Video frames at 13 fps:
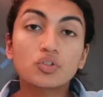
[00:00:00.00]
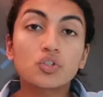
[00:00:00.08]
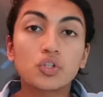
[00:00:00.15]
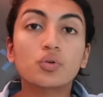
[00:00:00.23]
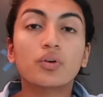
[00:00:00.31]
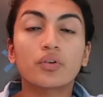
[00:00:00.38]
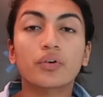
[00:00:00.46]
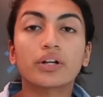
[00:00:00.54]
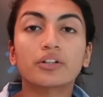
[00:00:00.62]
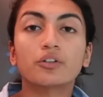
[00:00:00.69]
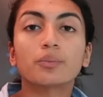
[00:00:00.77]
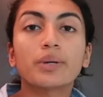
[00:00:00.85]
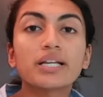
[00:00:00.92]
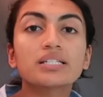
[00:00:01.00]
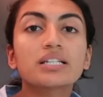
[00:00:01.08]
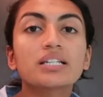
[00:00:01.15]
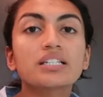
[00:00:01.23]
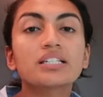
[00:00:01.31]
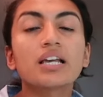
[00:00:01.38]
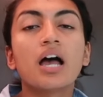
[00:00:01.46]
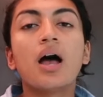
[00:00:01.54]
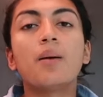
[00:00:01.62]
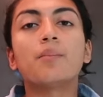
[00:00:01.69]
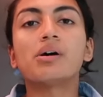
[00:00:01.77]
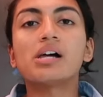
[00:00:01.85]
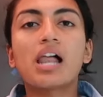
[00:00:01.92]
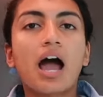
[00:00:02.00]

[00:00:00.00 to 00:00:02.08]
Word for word: do on a regular basis, but